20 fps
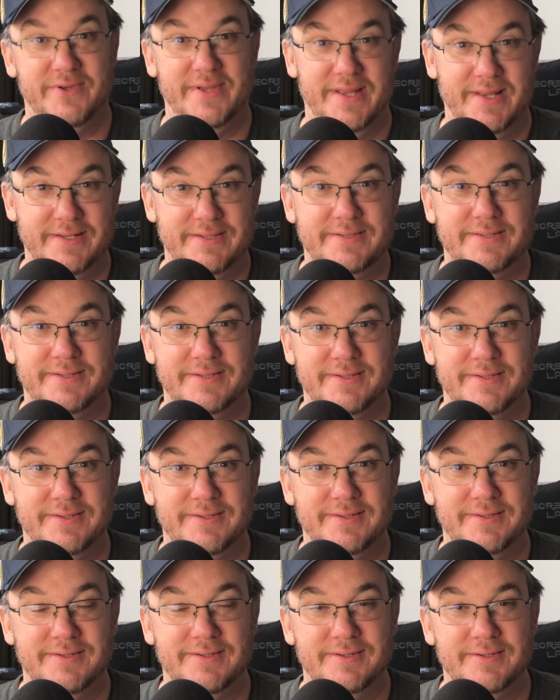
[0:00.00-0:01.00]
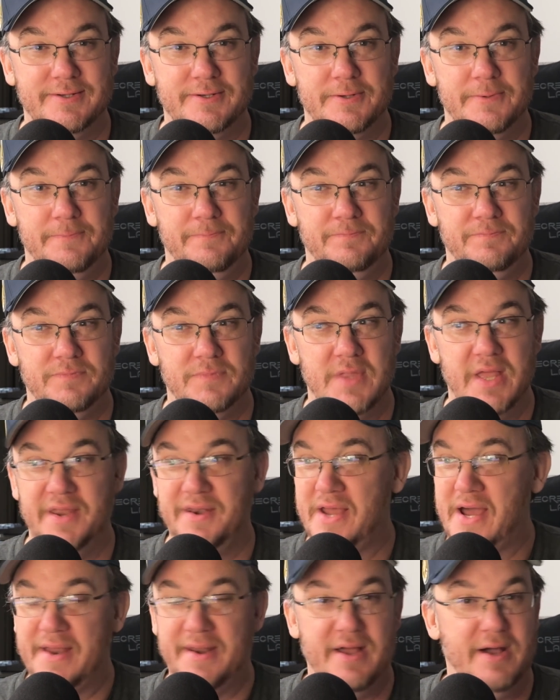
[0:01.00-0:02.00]
eat and
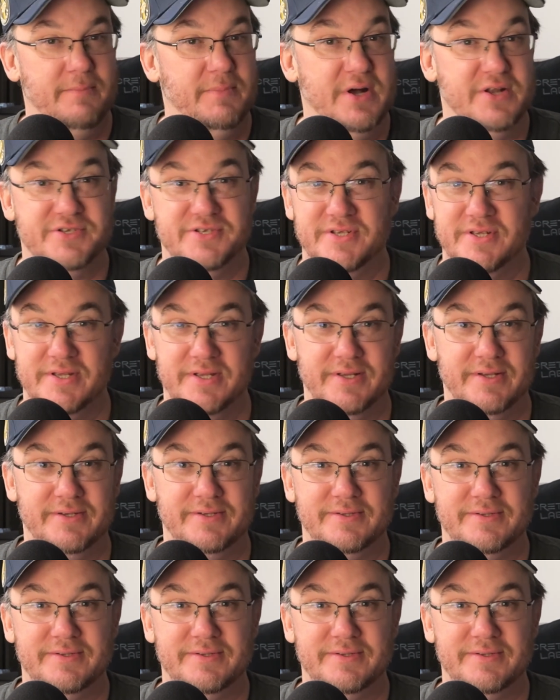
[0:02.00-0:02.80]
not how much to eat.